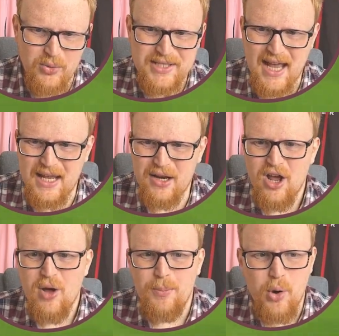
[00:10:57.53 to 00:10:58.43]
Tellin
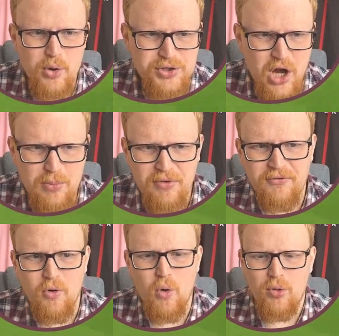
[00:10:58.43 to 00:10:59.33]
puts home the
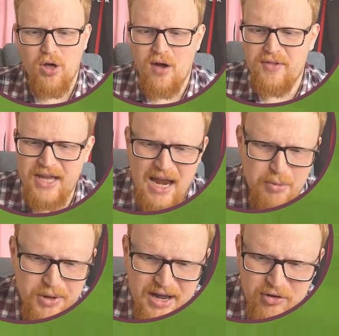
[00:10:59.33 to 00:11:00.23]
4th of the game. I'm
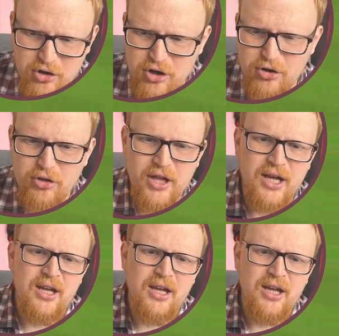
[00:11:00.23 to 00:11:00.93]
going to have a look at another